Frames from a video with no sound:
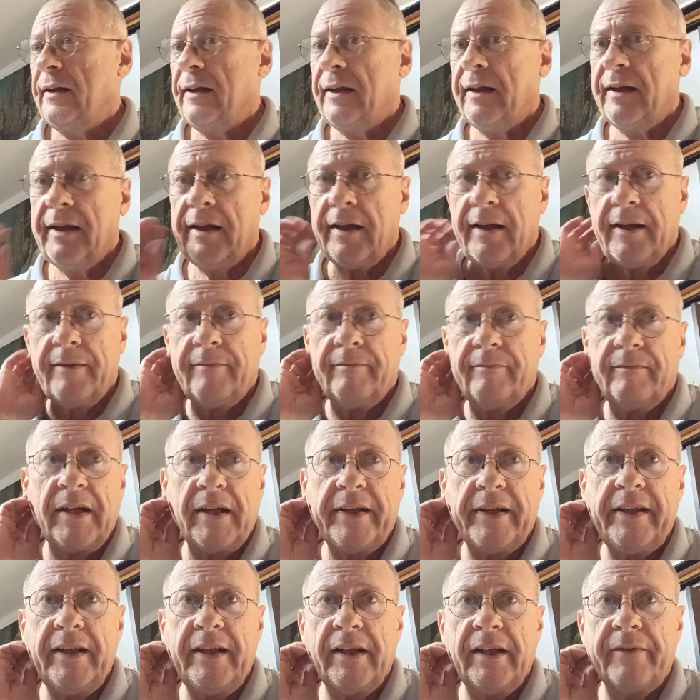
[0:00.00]
I
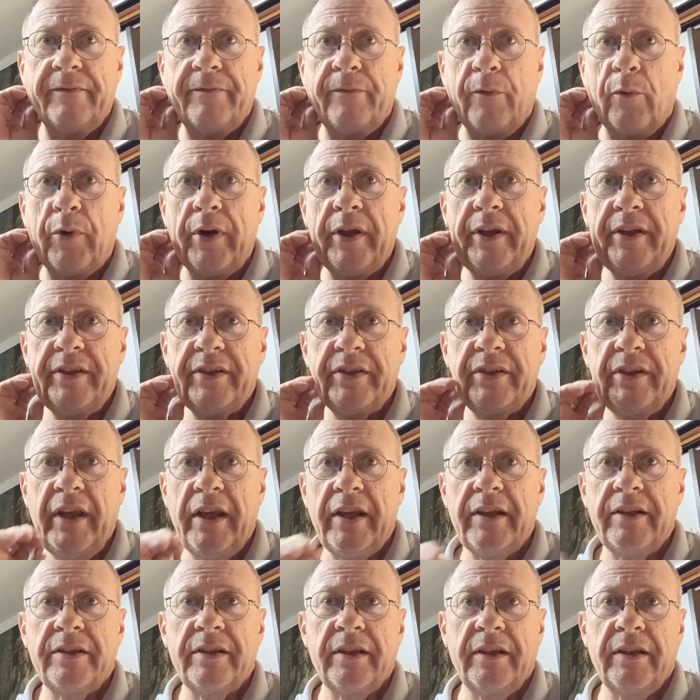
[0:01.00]
needed a 46,